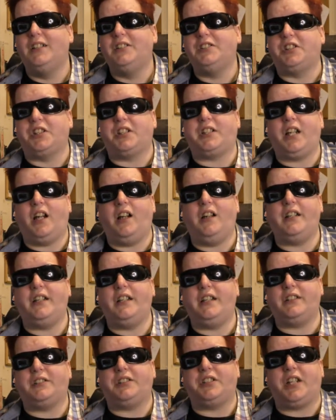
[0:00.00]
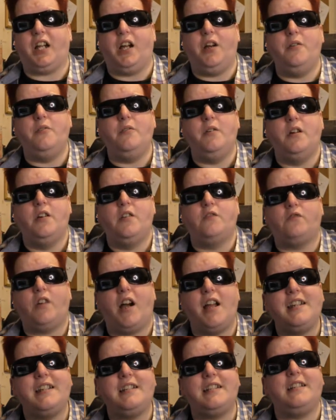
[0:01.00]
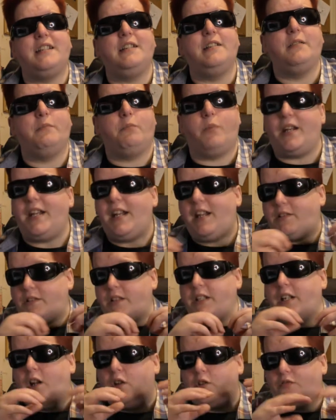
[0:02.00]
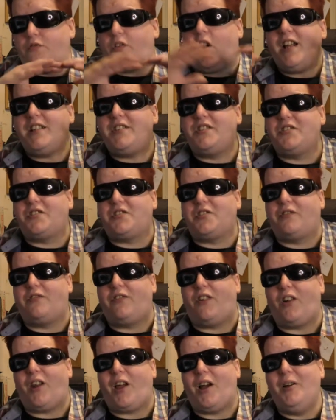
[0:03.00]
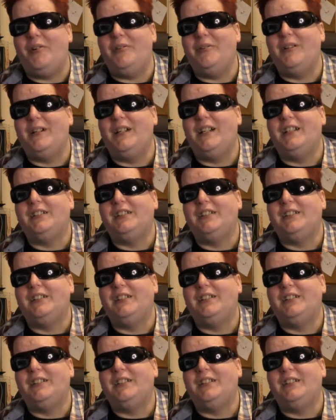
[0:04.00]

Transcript: to go right when they're, you know, the writers to follow,